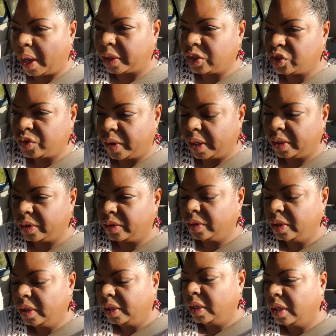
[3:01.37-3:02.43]
potty trainer.
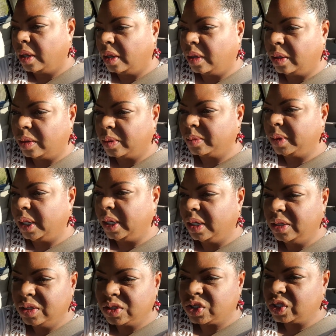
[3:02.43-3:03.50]
Um, and
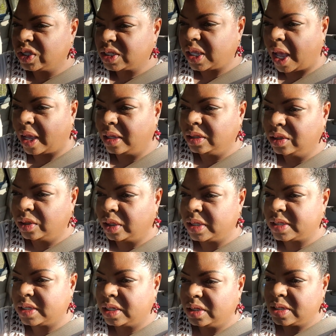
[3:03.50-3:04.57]
it looks just like a little.
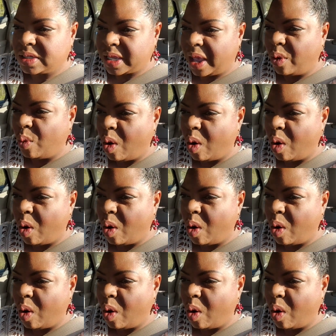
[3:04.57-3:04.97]
It's, it's at